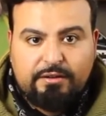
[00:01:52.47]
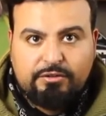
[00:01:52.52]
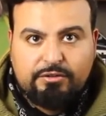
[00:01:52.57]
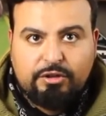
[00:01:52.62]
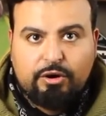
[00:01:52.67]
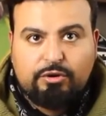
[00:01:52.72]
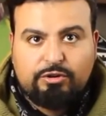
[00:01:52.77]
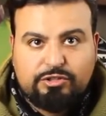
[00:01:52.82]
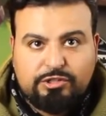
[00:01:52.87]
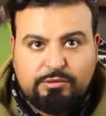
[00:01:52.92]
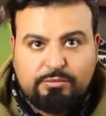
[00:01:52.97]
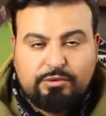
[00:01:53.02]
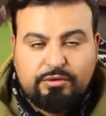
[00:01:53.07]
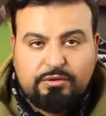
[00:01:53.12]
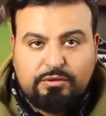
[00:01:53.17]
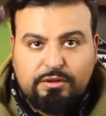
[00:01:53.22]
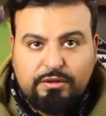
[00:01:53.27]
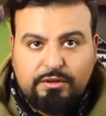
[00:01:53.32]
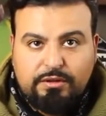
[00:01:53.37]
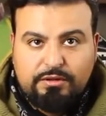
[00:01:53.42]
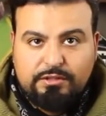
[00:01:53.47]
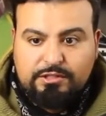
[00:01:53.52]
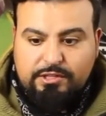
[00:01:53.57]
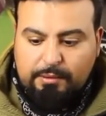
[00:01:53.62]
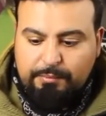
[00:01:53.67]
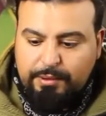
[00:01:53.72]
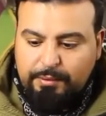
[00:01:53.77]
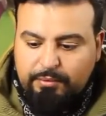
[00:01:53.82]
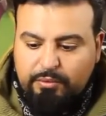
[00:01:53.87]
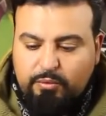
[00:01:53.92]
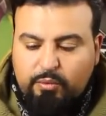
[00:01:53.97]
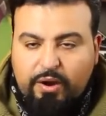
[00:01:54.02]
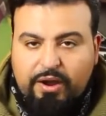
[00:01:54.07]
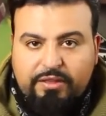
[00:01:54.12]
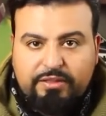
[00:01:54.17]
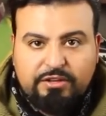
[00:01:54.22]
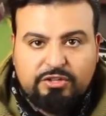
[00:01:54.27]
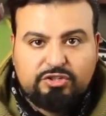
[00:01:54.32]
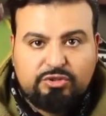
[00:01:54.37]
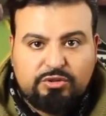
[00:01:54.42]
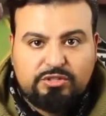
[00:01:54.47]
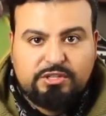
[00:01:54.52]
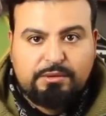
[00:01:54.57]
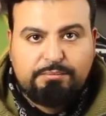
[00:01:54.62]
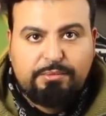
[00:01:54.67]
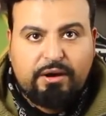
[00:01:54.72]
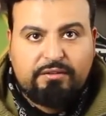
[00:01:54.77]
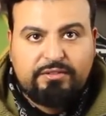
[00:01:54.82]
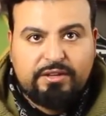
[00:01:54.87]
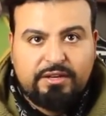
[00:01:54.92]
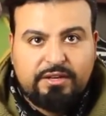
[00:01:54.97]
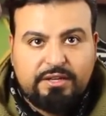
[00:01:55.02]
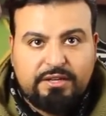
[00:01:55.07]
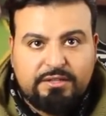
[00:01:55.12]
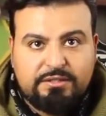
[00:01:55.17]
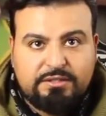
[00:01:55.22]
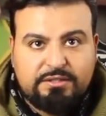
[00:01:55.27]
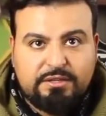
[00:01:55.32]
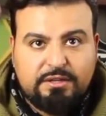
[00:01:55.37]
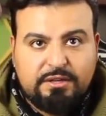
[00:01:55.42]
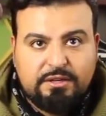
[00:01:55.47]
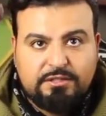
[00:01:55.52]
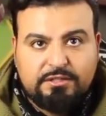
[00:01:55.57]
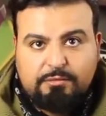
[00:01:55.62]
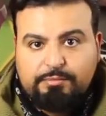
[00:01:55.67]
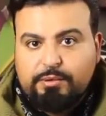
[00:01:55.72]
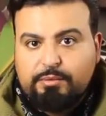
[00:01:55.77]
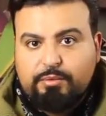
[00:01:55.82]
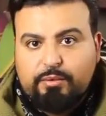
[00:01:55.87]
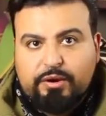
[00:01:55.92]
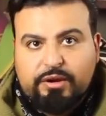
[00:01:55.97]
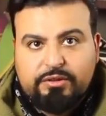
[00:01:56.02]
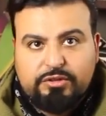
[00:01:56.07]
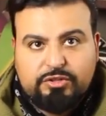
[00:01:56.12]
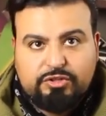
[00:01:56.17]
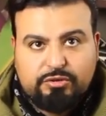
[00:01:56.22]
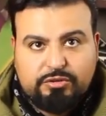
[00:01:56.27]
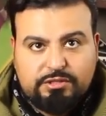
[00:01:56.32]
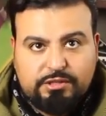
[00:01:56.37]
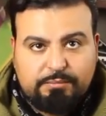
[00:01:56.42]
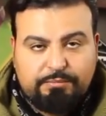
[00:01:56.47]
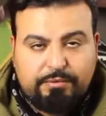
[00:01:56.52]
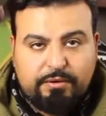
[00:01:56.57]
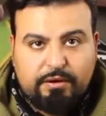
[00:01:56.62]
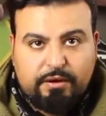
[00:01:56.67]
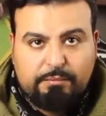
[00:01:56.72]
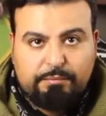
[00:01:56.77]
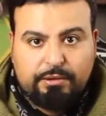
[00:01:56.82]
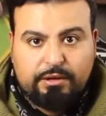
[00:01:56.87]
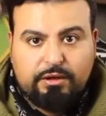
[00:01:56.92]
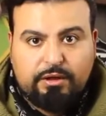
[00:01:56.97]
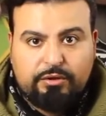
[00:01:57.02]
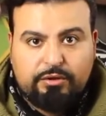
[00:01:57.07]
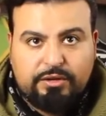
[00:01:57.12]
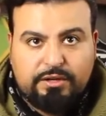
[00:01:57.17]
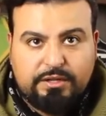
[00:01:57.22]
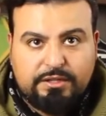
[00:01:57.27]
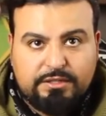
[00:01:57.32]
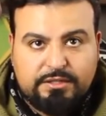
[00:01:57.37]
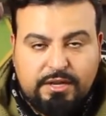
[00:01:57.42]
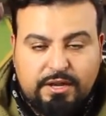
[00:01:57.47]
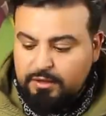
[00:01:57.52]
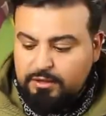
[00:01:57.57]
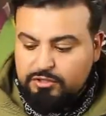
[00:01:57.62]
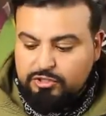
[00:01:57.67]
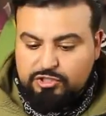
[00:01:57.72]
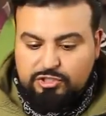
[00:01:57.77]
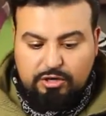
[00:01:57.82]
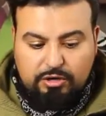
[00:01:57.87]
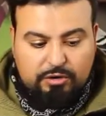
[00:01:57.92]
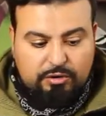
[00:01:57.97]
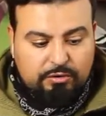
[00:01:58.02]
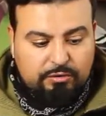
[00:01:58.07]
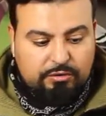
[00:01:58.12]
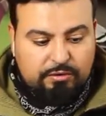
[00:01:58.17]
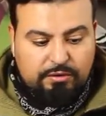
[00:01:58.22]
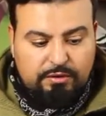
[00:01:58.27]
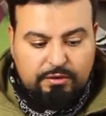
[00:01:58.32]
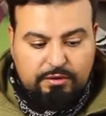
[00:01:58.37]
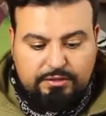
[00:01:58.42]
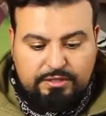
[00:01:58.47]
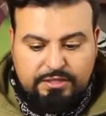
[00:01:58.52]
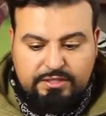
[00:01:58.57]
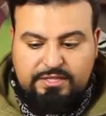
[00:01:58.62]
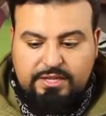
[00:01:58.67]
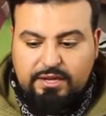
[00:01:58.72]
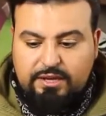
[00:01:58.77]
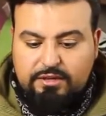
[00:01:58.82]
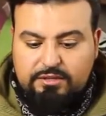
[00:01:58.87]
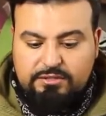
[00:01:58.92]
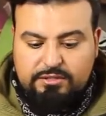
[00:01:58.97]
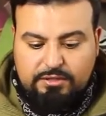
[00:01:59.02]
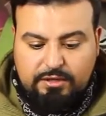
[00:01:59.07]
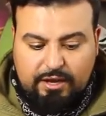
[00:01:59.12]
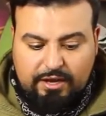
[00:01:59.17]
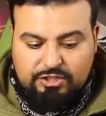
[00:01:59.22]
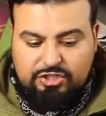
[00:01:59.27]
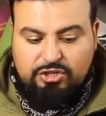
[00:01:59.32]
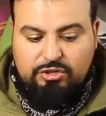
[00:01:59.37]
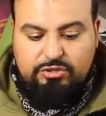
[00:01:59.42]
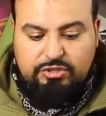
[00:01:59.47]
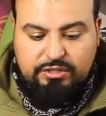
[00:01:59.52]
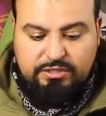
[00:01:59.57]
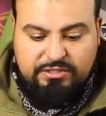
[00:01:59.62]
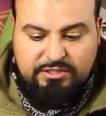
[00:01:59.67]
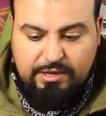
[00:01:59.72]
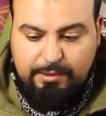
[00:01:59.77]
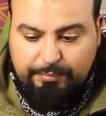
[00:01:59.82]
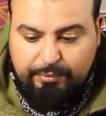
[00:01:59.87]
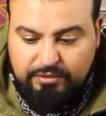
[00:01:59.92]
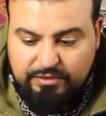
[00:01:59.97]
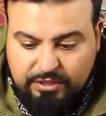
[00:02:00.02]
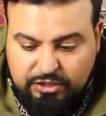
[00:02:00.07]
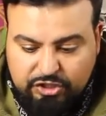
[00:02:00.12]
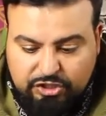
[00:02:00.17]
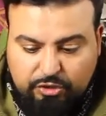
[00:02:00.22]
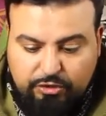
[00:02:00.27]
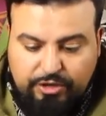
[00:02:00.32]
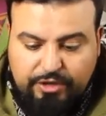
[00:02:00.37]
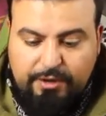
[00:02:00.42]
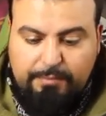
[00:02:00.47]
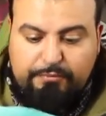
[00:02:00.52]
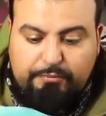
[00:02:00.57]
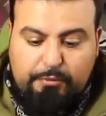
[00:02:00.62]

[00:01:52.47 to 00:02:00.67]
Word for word: noticeable. Some people wear their shorts above the knees. Some people wear their shorts below the knees. So details, I showed you the zippers, I showed you the